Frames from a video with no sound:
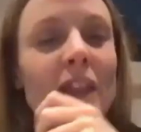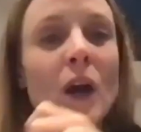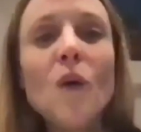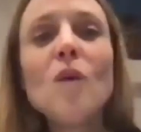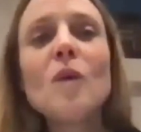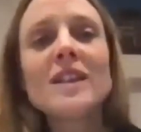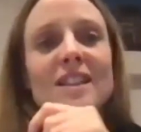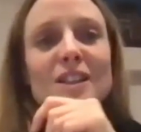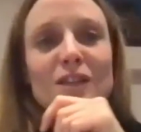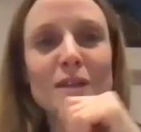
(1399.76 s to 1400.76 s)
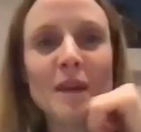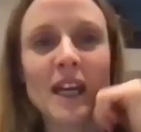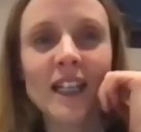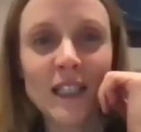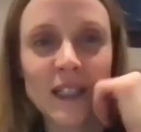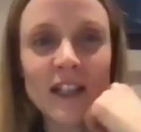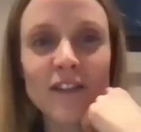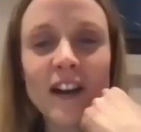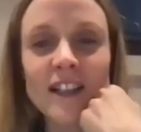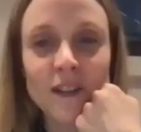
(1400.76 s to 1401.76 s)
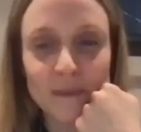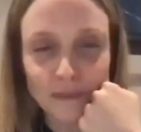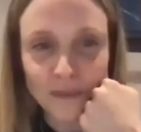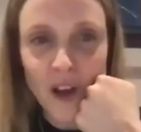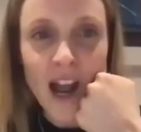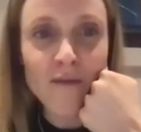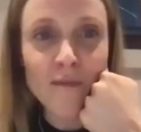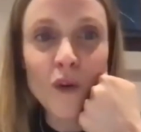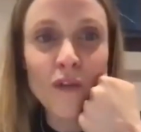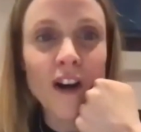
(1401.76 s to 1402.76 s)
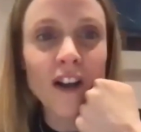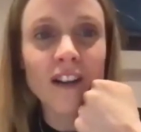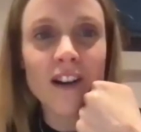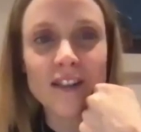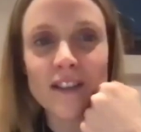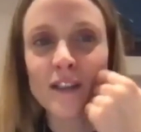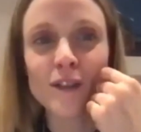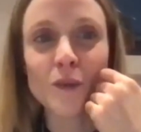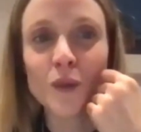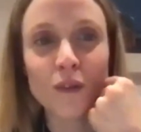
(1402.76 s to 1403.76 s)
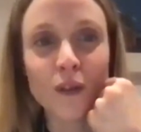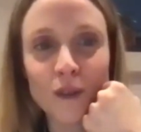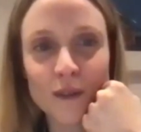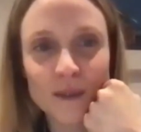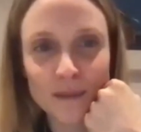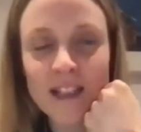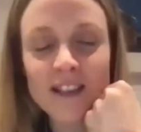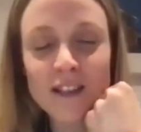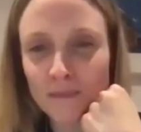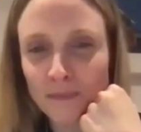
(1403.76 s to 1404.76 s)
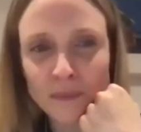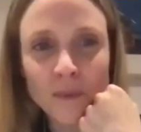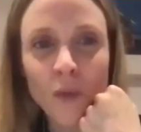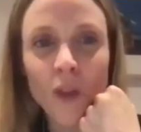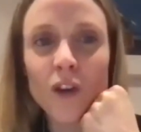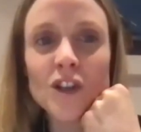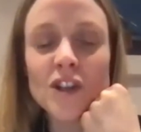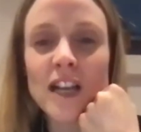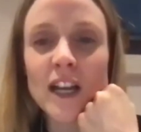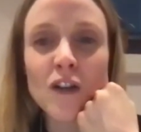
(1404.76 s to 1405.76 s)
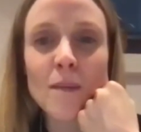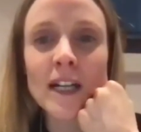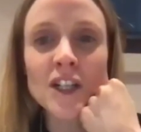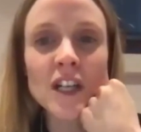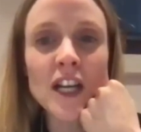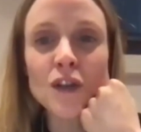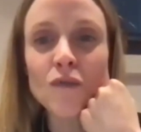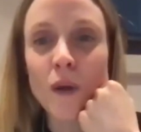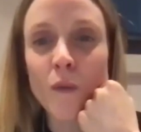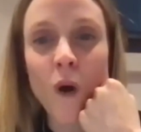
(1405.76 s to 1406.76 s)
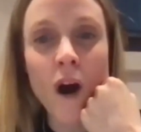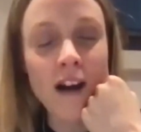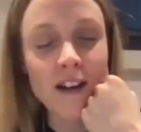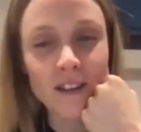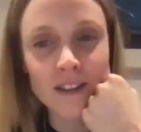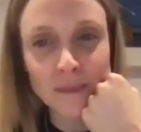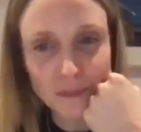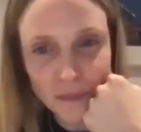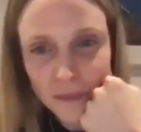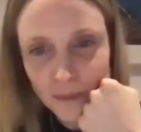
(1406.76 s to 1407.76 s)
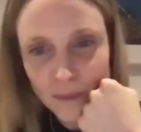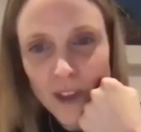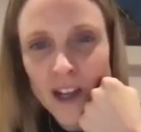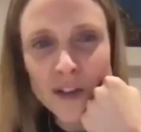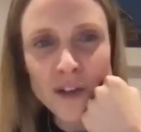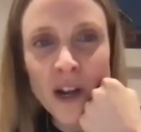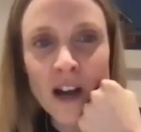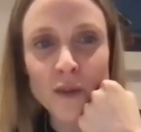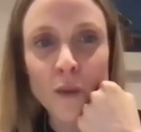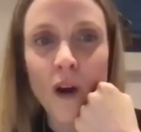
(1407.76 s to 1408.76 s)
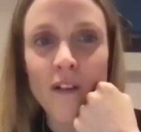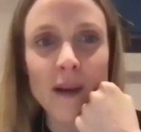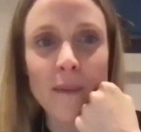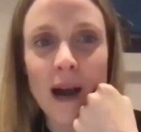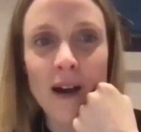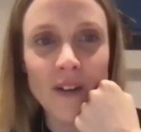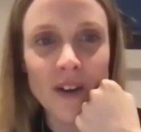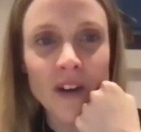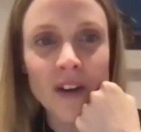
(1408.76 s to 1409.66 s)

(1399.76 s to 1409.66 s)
there always is for me. In fact, I have more fun casting the smaller roles because you can just let your imagination run wild and you don't have to worry about,